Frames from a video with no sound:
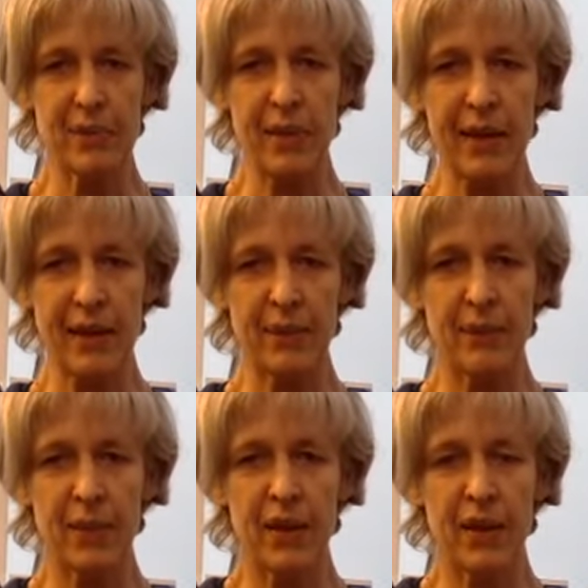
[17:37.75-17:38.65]
by
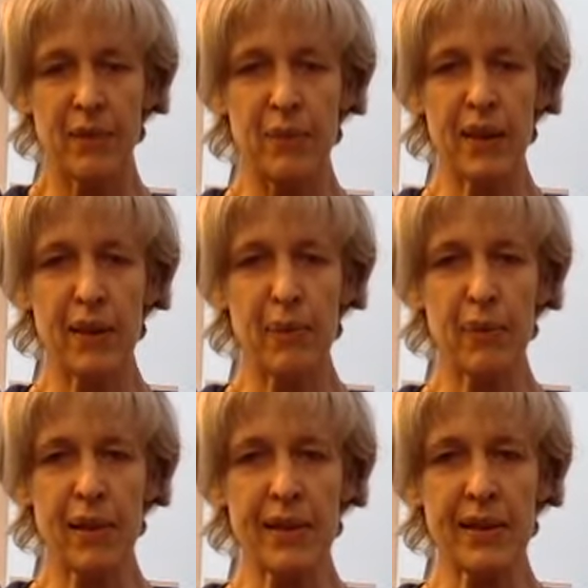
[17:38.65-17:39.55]
being
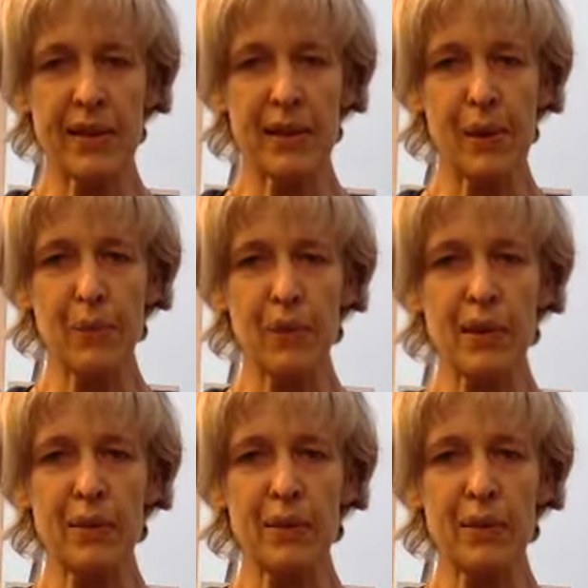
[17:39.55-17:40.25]
present in our body.